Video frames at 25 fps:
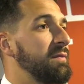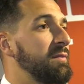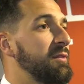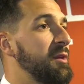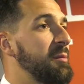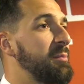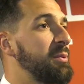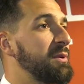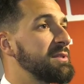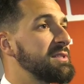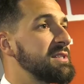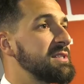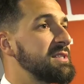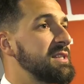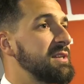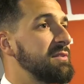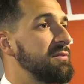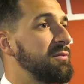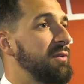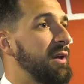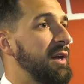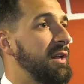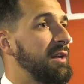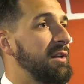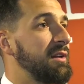the
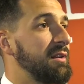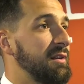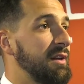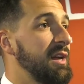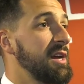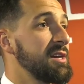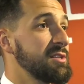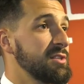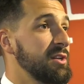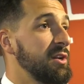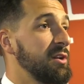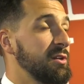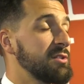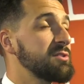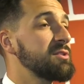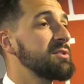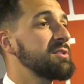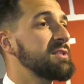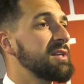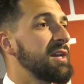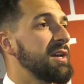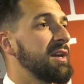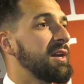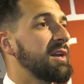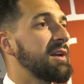positive, and there's a lot to
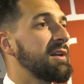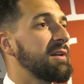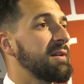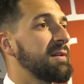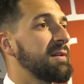take.